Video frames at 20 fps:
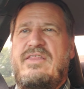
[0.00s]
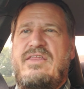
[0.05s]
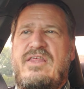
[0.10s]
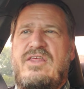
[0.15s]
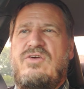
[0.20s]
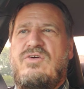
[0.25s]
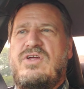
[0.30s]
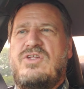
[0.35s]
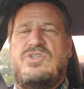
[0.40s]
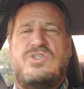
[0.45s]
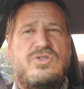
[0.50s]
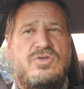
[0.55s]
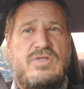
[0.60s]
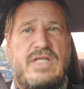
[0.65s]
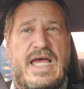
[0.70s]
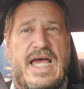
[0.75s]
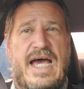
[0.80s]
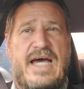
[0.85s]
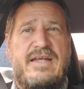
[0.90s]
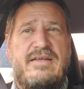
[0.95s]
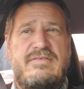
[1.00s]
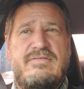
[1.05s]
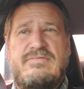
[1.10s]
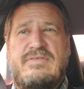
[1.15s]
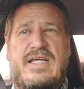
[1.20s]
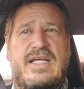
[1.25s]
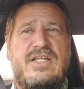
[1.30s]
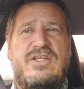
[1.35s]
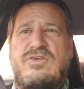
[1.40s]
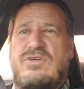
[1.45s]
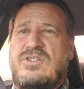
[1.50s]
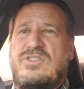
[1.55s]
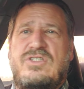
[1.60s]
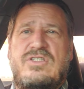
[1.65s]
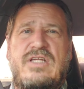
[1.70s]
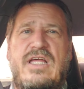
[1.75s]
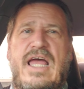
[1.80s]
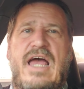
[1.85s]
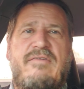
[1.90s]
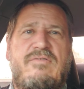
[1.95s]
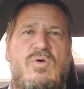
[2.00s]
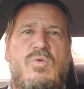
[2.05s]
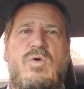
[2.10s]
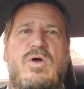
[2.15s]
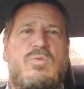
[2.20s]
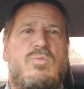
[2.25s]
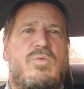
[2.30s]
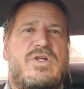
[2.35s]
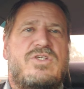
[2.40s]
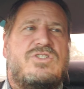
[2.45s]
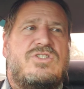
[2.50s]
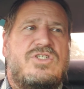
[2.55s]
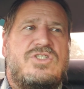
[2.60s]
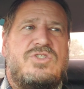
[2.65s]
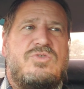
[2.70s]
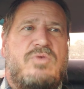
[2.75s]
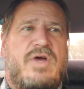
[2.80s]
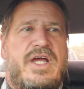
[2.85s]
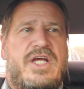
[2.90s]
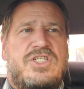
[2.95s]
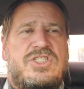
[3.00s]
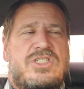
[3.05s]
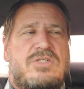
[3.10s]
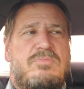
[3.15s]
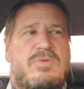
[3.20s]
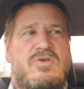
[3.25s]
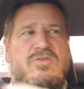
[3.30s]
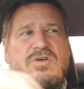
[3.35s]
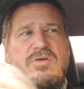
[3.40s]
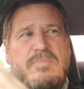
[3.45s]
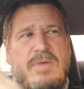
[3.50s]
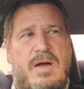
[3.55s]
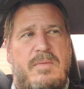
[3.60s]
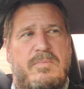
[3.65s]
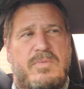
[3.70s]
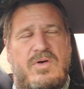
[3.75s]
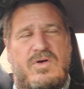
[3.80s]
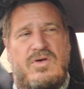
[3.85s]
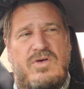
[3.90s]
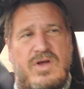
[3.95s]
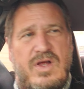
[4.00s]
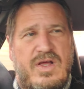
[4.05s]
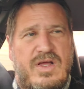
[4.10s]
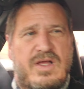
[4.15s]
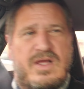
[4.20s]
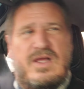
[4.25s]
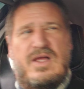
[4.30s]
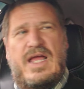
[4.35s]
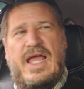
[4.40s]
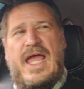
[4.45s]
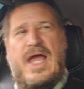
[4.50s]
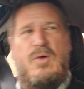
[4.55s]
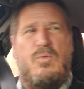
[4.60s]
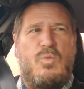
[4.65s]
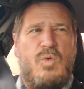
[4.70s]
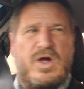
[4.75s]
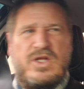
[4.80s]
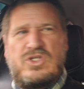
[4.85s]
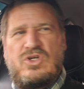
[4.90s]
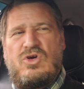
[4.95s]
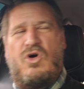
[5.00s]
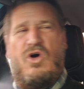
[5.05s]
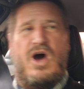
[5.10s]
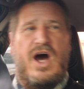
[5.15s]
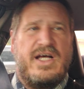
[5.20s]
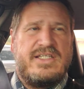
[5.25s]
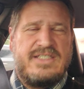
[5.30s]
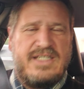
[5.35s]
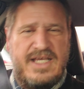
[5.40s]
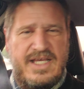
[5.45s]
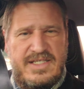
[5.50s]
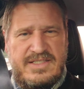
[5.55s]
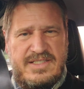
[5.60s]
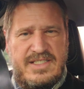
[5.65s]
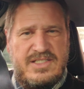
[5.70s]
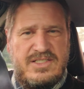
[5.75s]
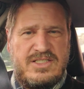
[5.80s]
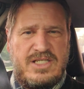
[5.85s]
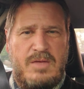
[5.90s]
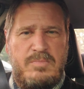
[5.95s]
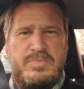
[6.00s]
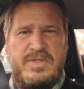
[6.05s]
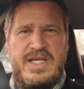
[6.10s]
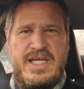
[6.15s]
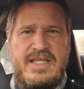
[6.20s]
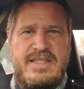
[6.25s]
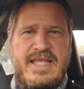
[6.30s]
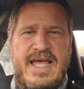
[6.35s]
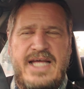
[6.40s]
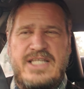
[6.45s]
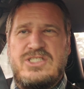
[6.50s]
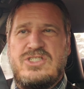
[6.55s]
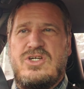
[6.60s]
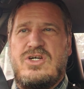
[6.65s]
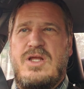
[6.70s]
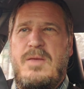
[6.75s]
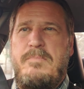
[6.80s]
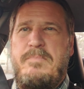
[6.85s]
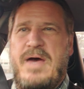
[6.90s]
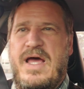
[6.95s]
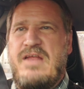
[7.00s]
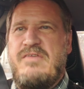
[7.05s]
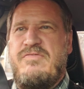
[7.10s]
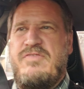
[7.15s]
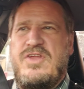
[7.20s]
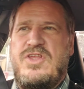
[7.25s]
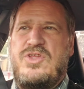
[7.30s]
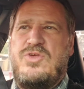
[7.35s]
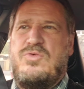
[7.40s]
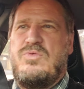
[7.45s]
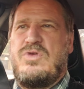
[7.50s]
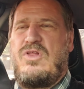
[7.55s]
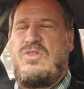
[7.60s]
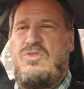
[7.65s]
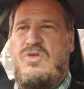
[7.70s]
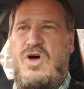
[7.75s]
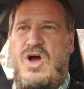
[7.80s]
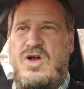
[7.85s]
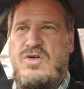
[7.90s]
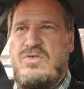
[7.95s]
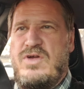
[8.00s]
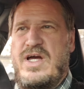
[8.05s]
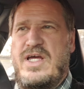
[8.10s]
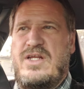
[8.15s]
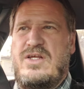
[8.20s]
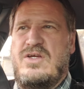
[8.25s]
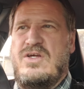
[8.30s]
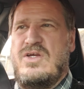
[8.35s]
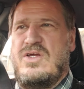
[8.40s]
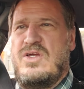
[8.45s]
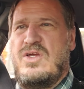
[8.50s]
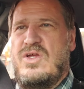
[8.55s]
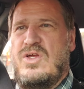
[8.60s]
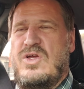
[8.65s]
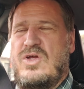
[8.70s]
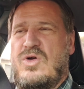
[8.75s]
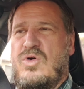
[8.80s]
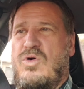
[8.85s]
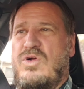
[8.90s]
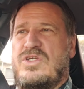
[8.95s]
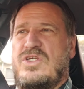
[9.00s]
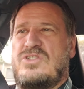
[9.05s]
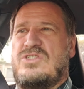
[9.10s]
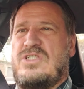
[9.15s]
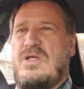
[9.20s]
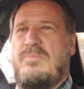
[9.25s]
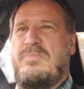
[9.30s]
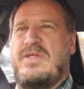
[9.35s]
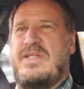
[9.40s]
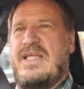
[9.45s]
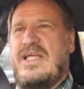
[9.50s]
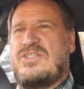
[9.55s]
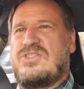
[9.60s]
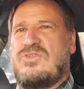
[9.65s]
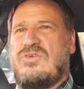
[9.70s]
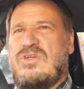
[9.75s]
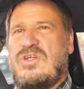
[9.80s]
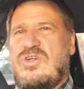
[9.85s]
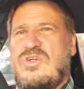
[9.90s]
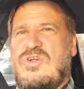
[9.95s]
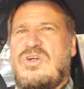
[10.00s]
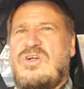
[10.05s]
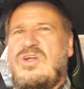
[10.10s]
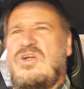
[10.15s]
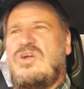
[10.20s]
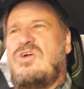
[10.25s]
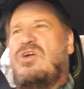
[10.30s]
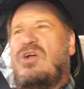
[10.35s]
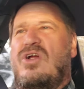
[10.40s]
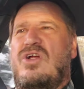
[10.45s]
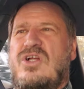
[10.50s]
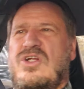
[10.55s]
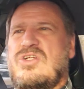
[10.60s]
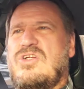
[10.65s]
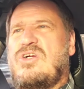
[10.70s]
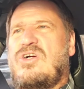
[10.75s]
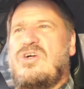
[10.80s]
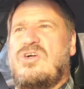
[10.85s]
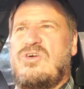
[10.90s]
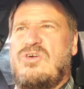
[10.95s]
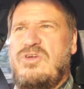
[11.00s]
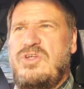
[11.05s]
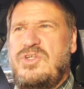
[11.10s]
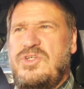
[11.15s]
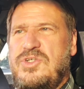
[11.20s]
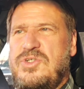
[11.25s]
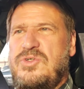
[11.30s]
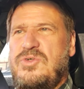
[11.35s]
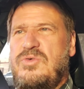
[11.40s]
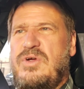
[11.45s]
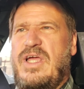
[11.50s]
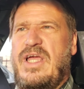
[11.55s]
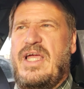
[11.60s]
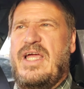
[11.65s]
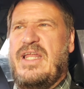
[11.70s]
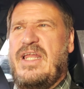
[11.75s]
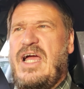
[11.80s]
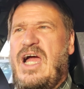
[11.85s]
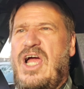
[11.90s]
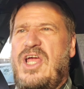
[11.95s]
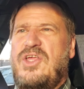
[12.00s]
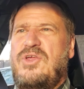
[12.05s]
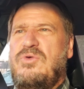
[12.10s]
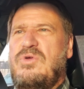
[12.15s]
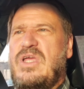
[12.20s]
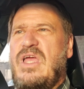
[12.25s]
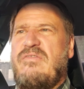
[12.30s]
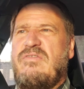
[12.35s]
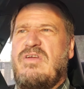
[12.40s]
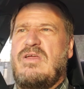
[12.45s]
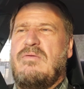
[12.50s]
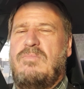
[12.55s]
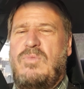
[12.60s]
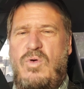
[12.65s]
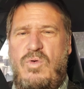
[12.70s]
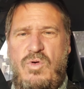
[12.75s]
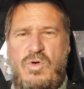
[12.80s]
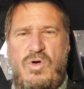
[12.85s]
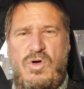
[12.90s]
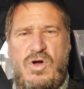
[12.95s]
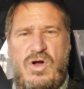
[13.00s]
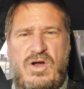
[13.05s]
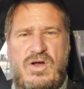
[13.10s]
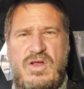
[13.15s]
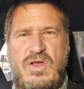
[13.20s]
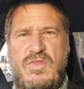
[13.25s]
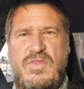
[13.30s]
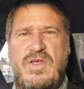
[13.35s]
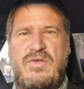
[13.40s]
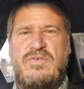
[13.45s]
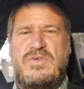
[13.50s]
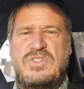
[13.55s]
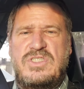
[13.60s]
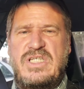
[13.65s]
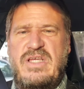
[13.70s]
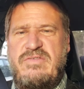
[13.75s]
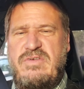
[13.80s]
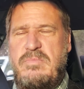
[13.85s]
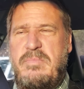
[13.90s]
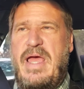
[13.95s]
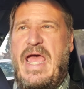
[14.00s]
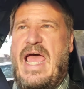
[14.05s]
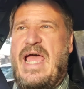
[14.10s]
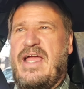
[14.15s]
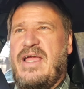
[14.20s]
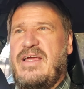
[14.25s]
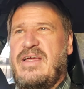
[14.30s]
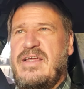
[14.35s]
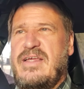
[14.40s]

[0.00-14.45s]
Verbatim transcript: you can do that and you can have a win win situation, but remember at what cost? Is this something that's going to benefit you in the long run, or is it something that's going to hurt you? And are you giving more than receiving back?